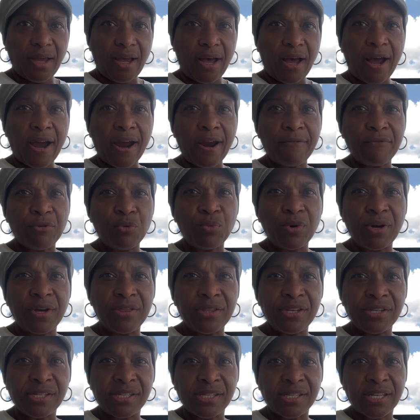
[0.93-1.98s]
Hi everyone,
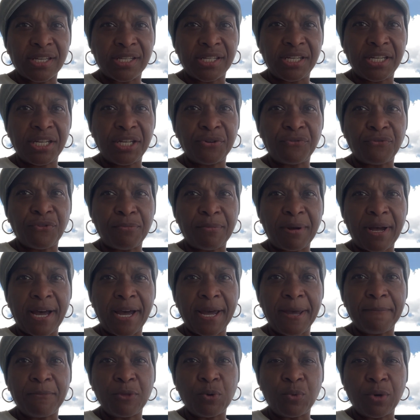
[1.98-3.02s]
this is Katina from I
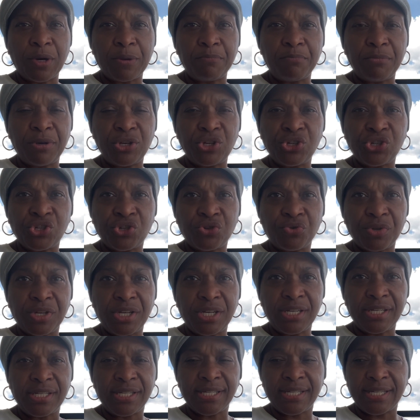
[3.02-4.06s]
Am The One
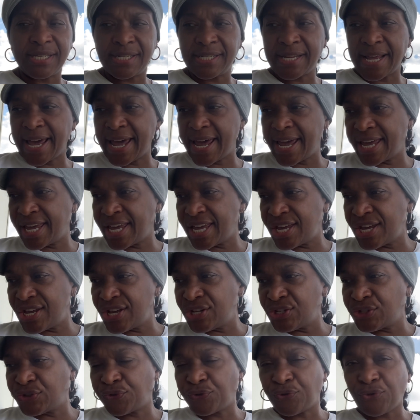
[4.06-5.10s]
Ministries. Today
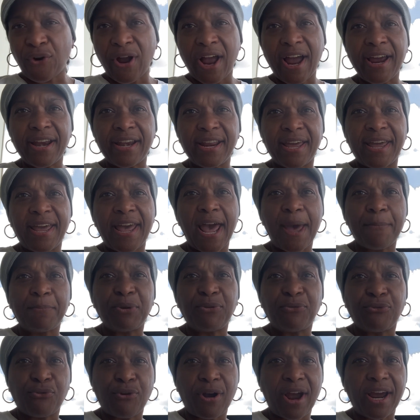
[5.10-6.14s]
is Friday. Happy
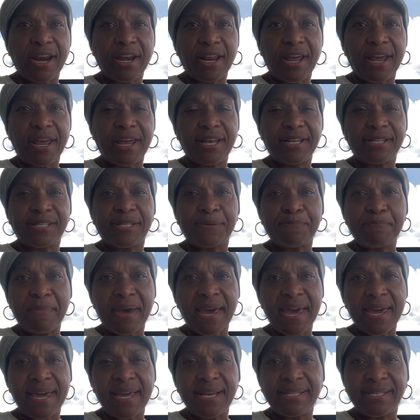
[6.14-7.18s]
Friday. It's
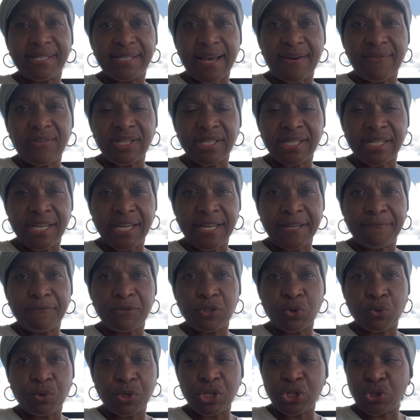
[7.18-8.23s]
May 17th,
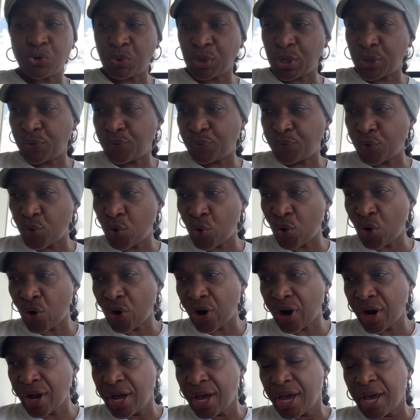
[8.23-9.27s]

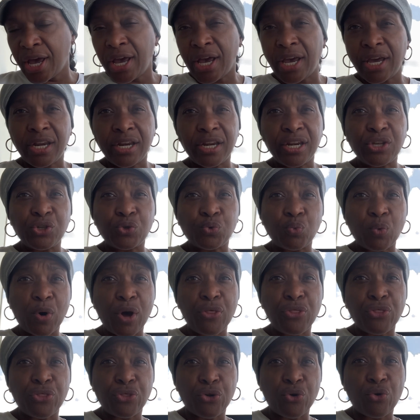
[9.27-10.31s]
2024, and it is
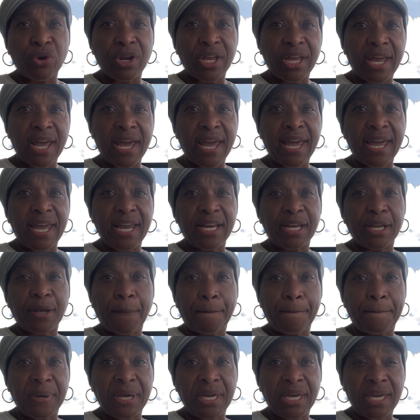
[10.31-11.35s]
1.38
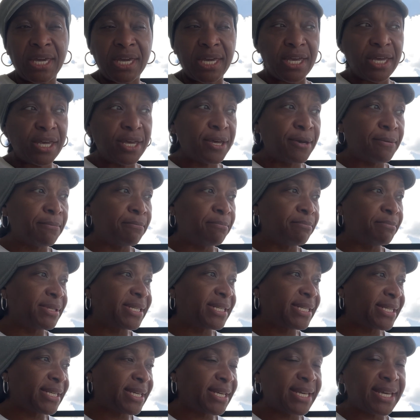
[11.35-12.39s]
p.m.
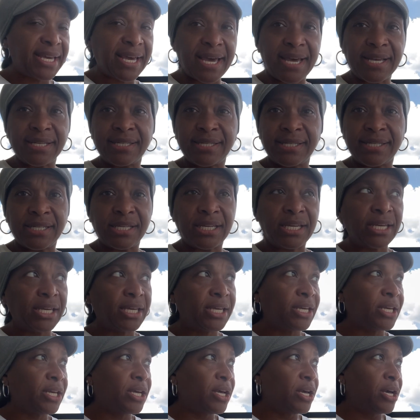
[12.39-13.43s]

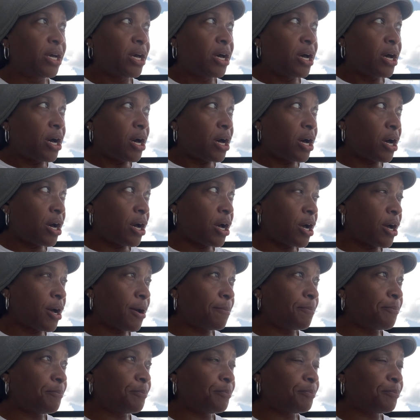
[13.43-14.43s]
CST. Um,